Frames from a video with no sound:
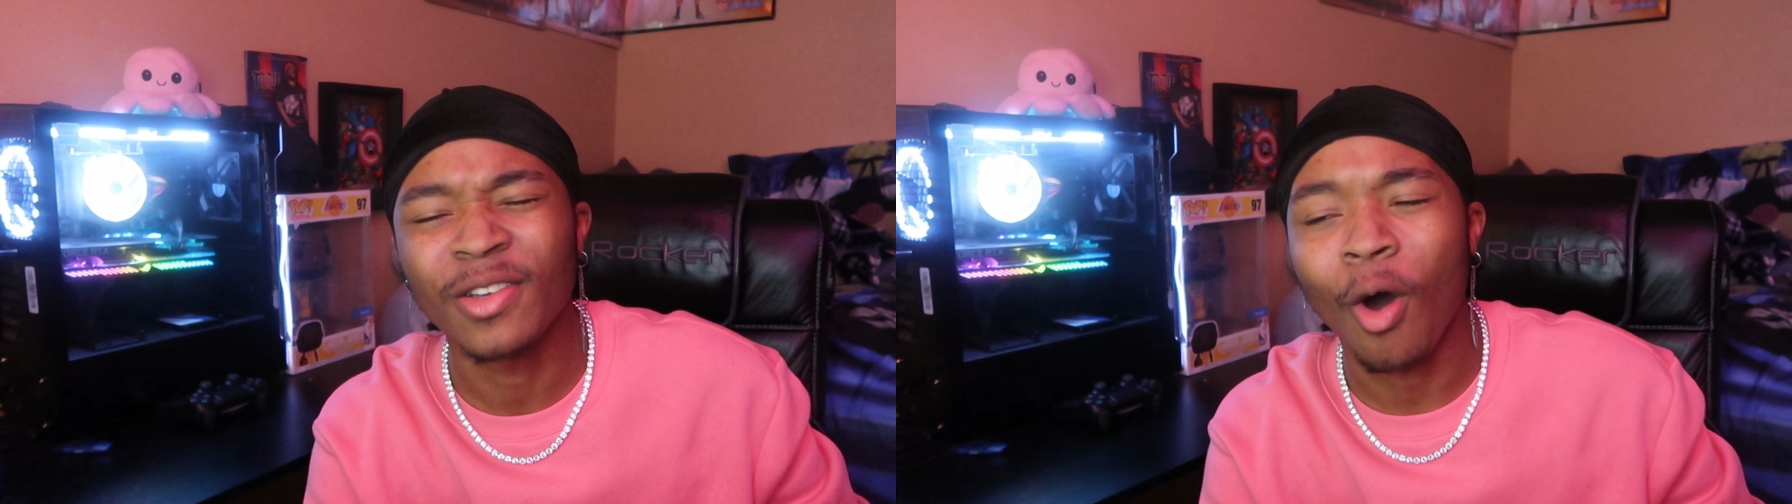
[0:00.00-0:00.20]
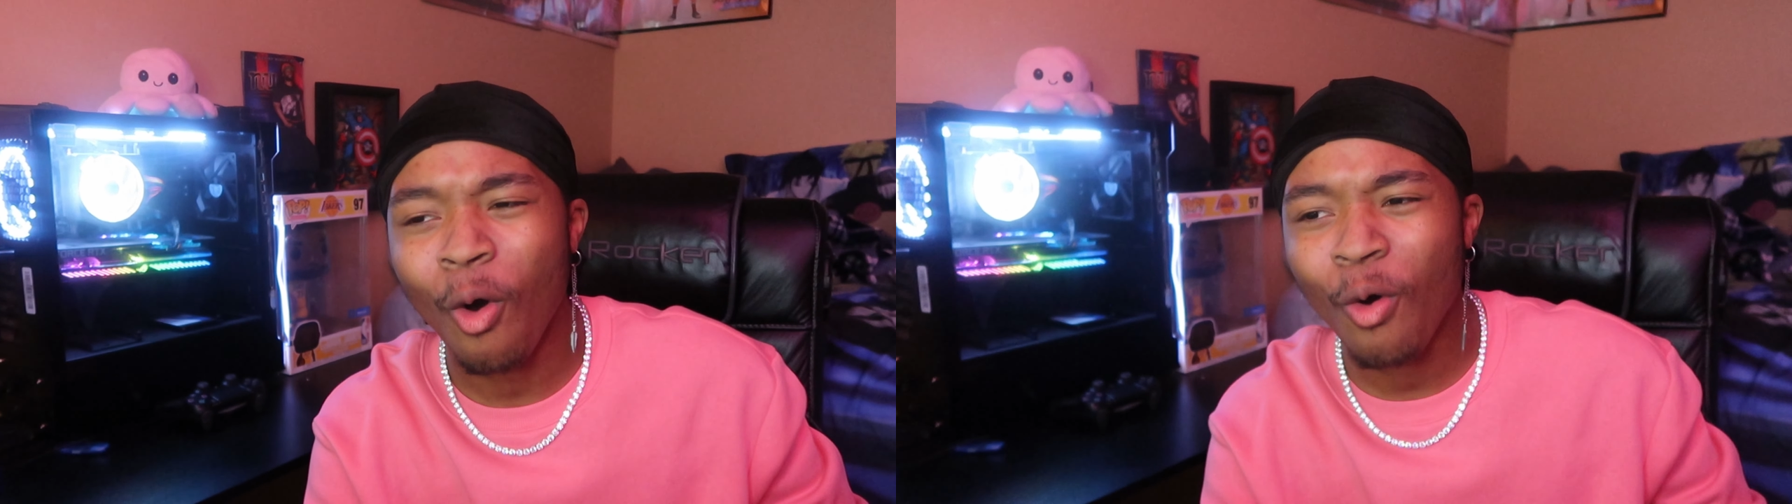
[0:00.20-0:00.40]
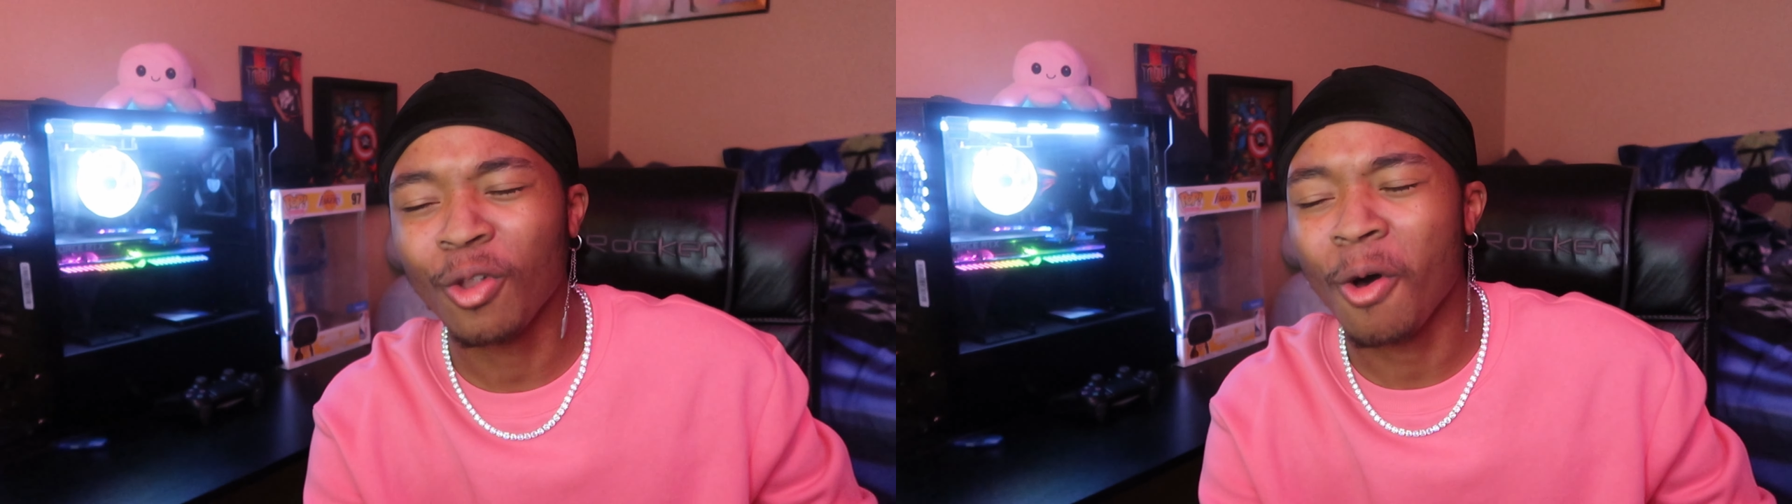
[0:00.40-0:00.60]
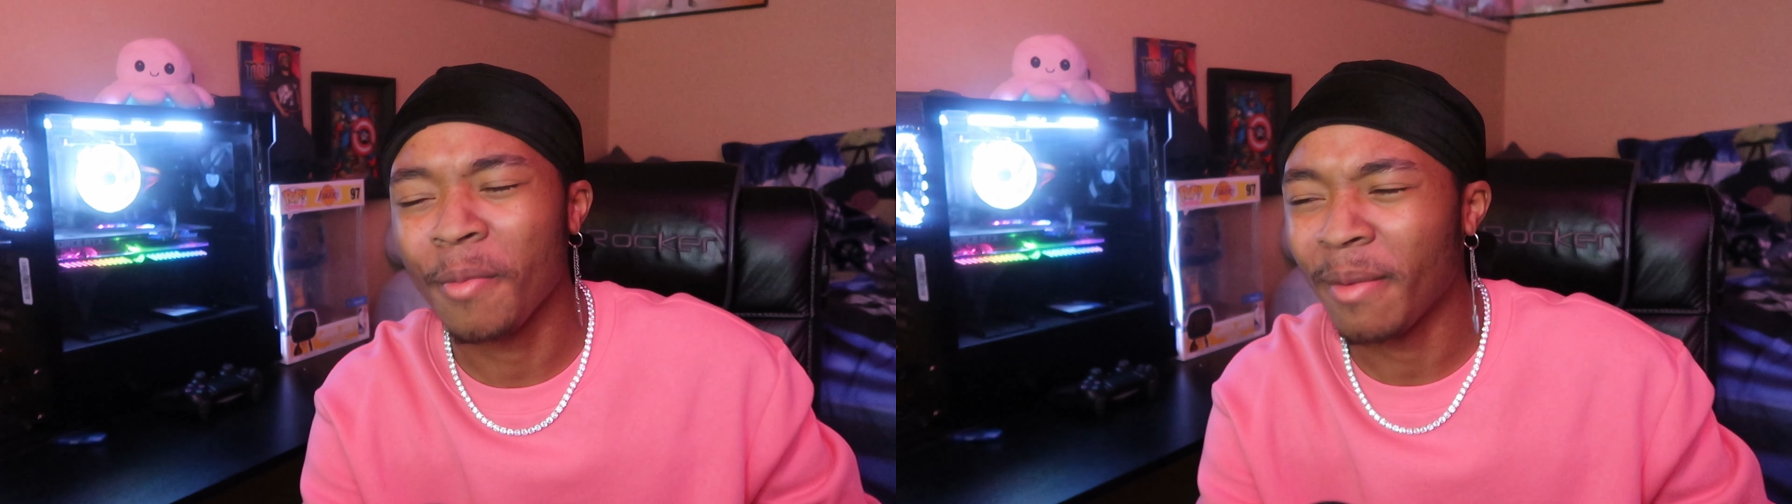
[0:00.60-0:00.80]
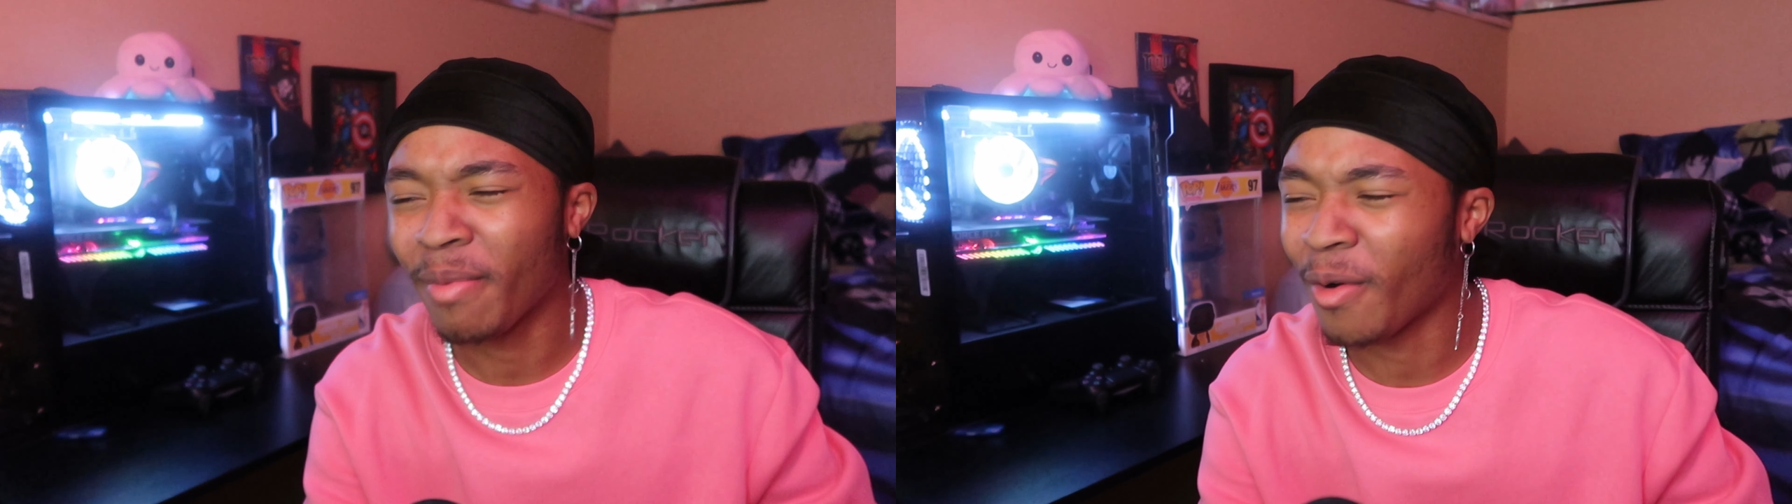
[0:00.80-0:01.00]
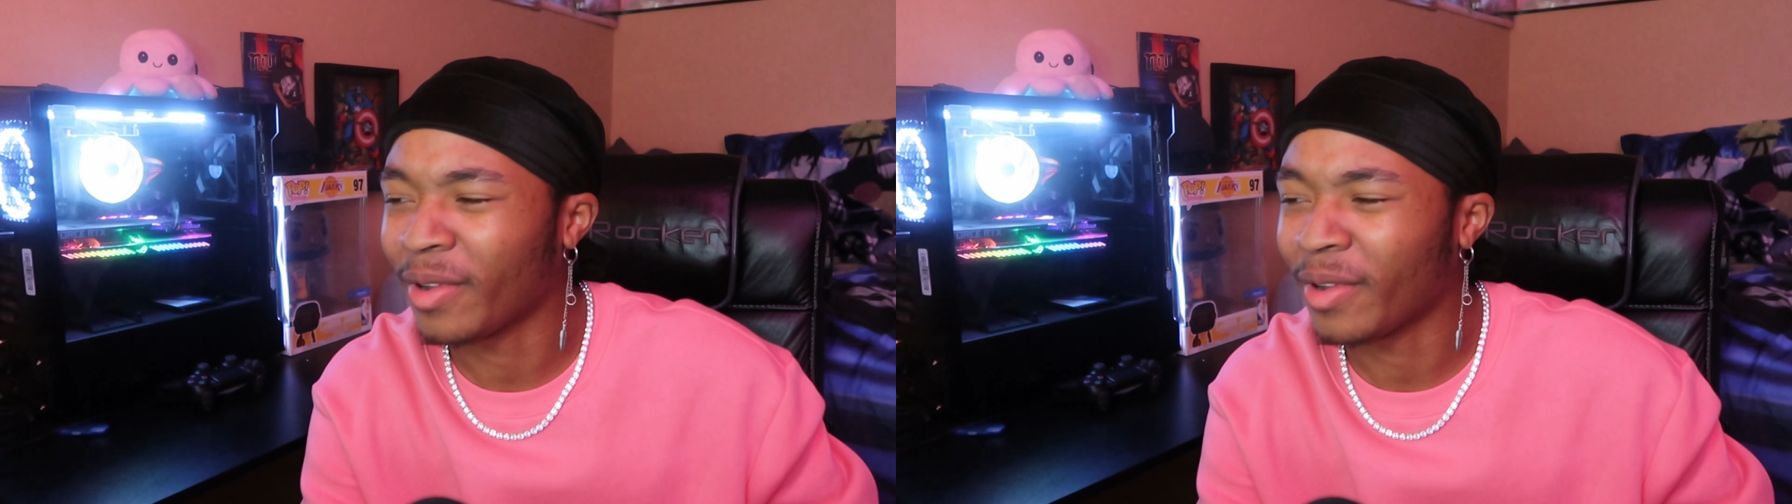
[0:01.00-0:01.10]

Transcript: toll on me, bro.